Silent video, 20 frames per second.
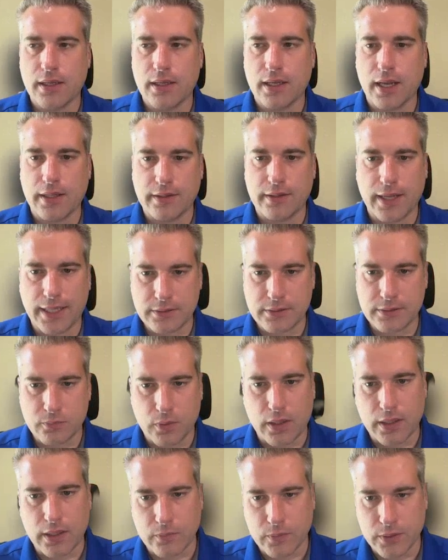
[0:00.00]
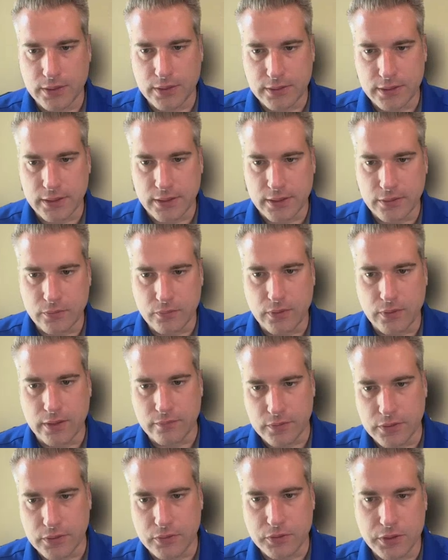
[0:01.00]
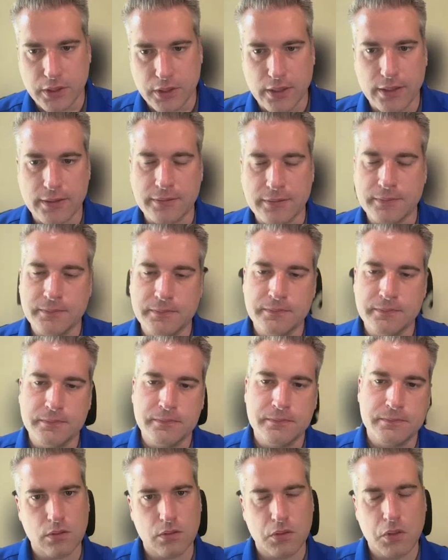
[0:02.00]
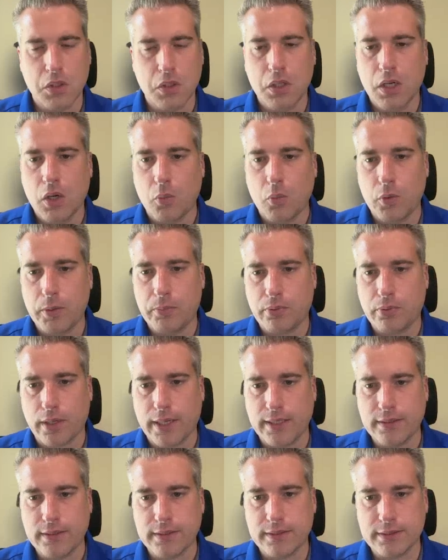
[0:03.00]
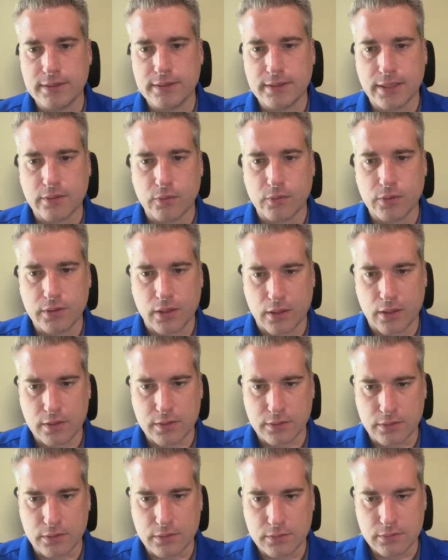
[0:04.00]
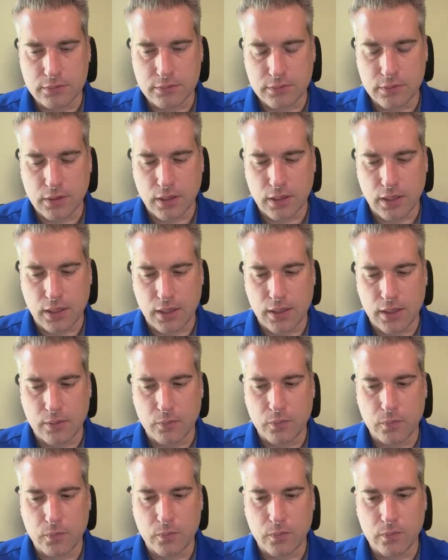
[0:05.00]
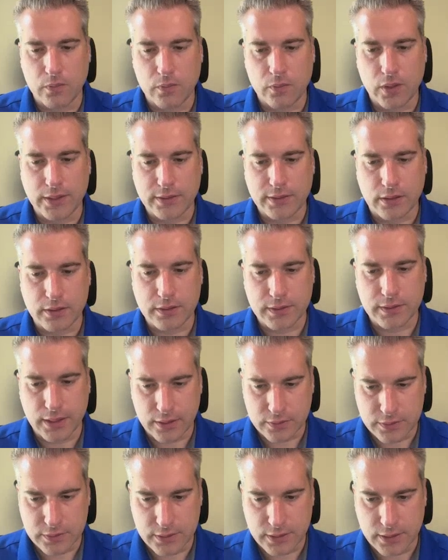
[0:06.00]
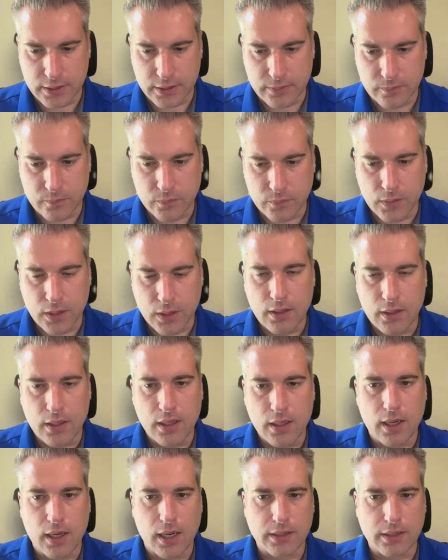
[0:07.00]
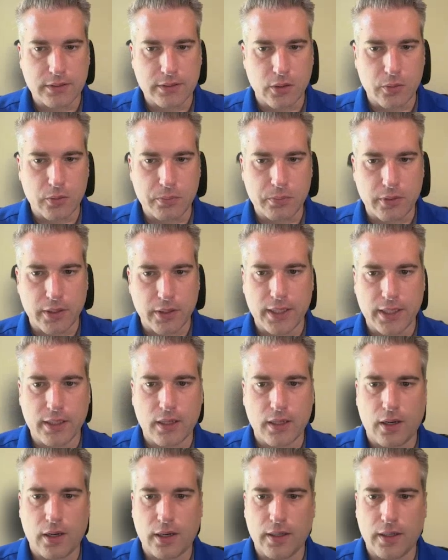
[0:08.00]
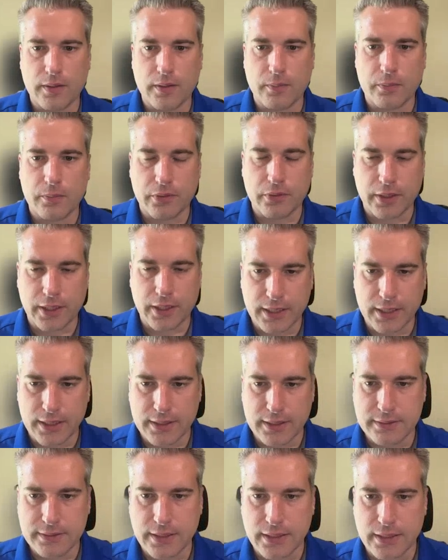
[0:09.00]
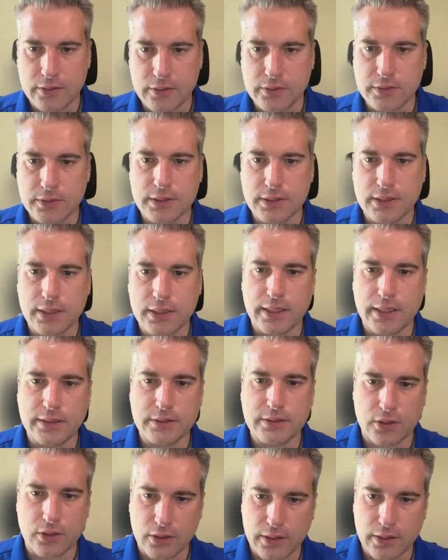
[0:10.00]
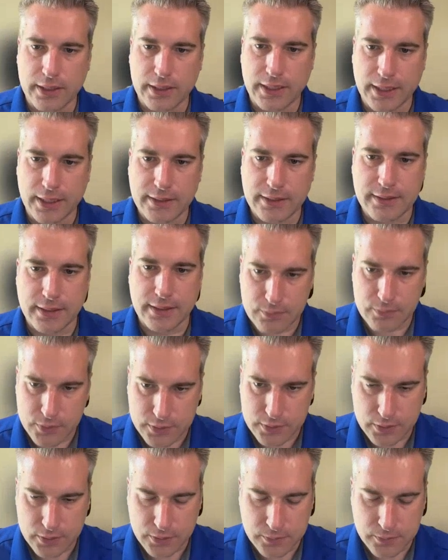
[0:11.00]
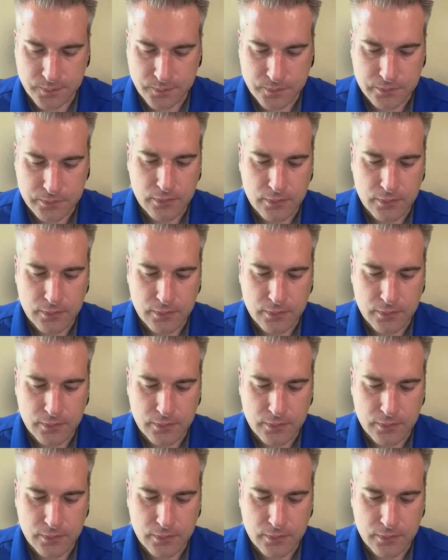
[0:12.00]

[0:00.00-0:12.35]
And that's why we did revenue sharing. We plan to stick with Arsenal as our sales team. I don't plan on bringing in sales internally anytime soon.